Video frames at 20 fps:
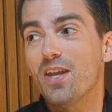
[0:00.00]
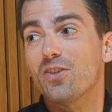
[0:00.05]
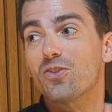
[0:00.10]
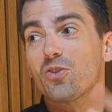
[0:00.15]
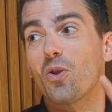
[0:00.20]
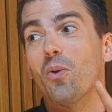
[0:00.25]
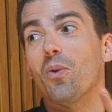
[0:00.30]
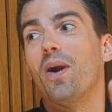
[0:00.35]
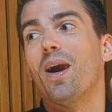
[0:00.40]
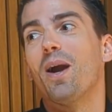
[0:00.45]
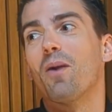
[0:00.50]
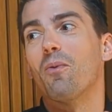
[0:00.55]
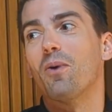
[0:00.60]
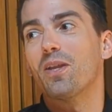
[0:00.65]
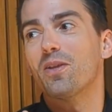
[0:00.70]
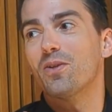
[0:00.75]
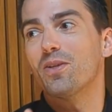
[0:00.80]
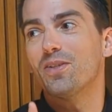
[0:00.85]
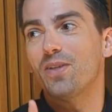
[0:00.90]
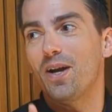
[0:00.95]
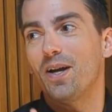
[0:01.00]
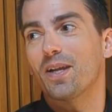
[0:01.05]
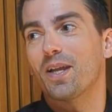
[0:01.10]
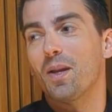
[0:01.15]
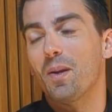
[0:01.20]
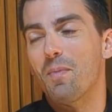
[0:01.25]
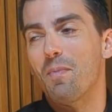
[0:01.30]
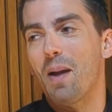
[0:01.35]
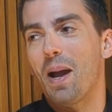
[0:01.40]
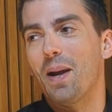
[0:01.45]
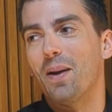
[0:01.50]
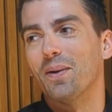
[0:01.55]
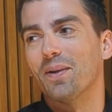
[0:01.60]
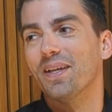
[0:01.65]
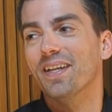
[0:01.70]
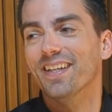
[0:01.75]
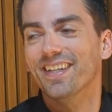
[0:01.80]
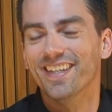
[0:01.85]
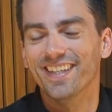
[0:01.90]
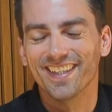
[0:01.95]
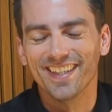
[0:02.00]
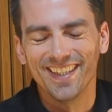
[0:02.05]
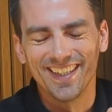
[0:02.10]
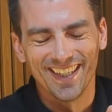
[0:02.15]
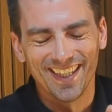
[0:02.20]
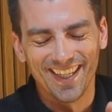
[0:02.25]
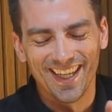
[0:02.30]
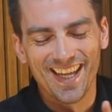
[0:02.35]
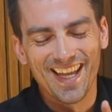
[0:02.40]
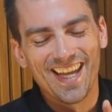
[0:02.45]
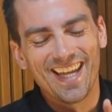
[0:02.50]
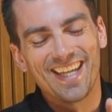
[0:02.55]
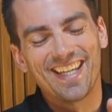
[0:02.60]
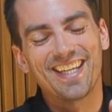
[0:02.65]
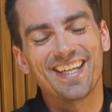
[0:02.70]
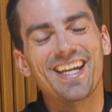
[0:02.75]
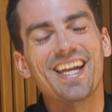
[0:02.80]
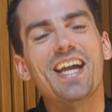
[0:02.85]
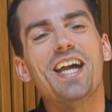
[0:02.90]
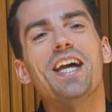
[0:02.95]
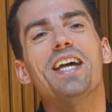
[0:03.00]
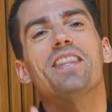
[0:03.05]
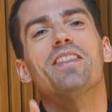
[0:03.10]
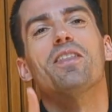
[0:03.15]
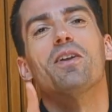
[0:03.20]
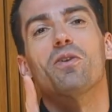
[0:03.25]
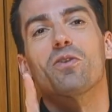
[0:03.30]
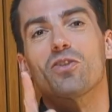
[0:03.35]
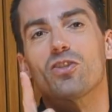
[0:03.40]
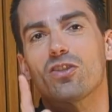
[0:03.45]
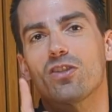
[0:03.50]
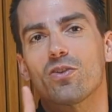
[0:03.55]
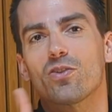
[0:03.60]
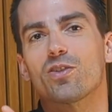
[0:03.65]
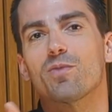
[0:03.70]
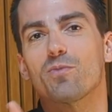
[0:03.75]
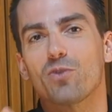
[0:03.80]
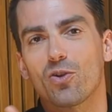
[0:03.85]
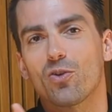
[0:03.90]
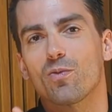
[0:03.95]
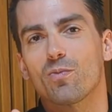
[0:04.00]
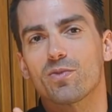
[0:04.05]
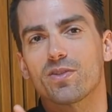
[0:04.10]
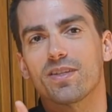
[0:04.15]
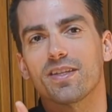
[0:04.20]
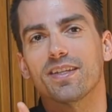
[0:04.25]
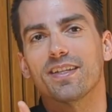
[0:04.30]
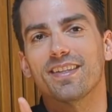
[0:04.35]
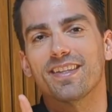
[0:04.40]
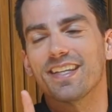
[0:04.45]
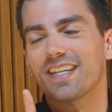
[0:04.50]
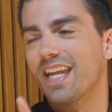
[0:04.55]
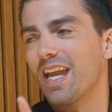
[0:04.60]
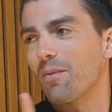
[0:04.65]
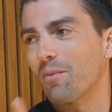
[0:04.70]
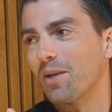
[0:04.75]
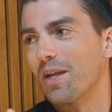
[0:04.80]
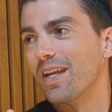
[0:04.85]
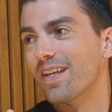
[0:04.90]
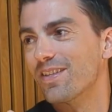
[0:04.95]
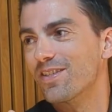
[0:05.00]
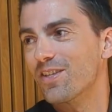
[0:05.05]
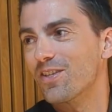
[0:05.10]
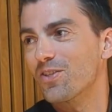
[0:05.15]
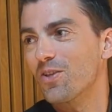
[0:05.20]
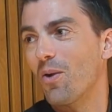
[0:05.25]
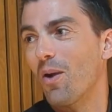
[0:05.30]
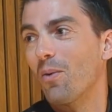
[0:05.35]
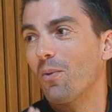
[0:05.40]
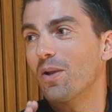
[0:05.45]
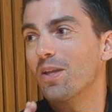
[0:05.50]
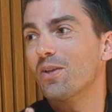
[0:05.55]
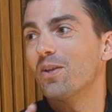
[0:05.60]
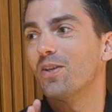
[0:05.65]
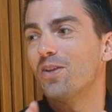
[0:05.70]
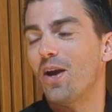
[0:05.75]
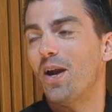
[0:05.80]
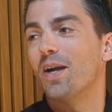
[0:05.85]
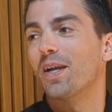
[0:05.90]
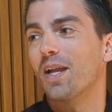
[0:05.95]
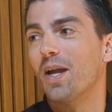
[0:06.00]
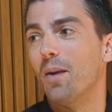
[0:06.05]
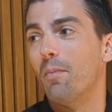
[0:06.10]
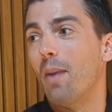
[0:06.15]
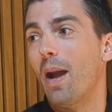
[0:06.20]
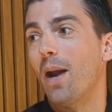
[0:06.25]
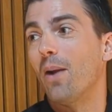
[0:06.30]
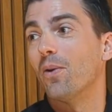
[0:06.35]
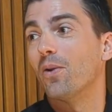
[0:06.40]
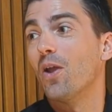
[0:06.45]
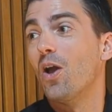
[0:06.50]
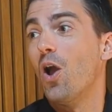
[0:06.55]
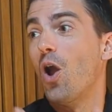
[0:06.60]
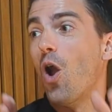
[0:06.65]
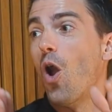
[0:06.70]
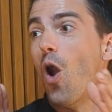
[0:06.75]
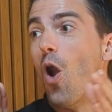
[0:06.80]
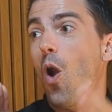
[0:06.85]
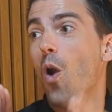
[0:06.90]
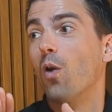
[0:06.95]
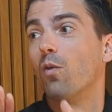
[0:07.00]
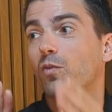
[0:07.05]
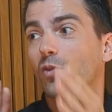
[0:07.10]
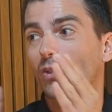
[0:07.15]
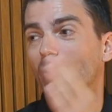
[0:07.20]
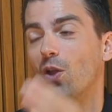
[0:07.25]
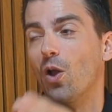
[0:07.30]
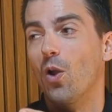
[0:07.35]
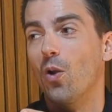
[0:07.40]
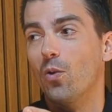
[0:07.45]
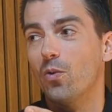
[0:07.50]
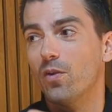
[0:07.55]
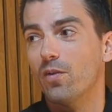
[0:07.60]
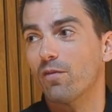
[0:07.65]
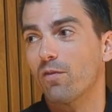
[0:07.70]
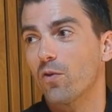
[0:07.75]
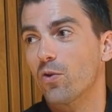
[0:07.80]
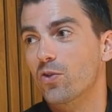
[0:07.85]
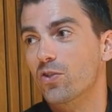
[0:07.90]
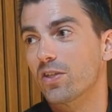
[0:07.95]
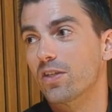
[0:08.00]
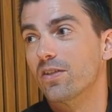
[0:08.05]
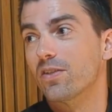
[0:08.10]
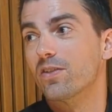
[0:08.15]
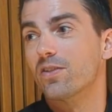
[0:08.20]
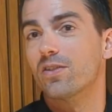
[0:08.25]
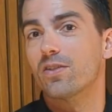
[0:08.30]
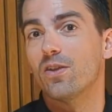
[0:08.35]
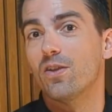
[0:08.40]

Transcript: So I want you to talk about, there's some terms that Cameron hates. So I want you to talk about overload versus